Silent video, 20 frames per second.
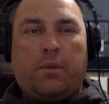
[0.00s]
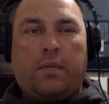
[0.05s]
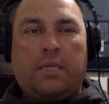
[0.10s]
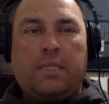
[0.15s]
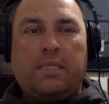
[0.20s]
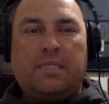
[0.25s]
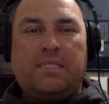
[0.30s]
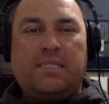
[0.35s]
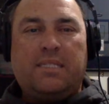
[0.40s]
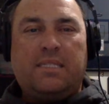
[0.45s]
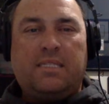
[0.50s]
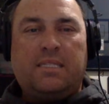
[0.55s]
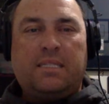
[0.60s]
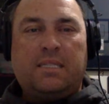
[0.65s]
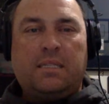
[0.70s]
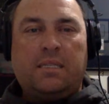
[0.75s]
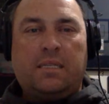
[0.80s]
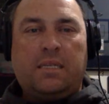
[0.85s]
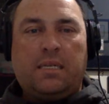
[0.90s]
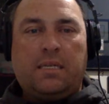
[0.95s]

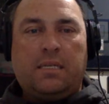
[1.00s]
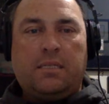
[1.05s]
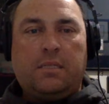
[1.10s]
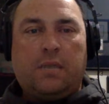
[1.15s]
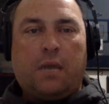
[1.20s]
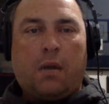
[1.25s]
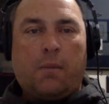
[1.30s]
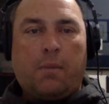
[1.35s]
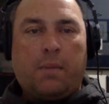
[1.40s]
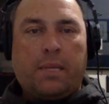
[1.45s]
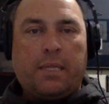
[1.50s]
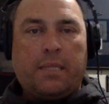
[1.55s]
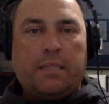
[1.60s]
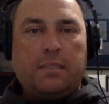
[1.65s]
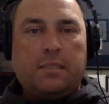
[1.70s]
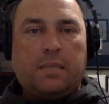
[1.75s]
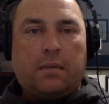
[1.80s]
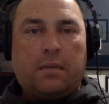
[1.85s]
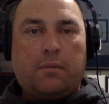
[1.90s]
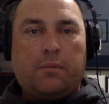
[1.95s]
consistently dominates
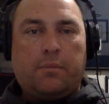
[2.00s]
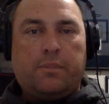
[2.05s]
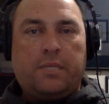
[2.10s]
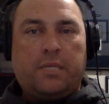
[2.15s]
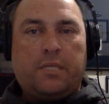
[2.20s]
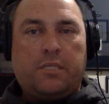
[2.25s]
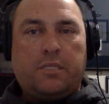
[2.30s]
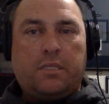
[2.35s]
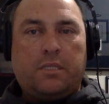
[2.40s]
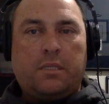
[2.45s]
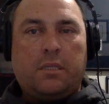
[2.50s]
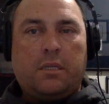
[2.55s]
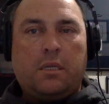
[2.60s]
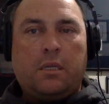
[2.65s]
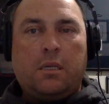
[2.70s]
the time of possession.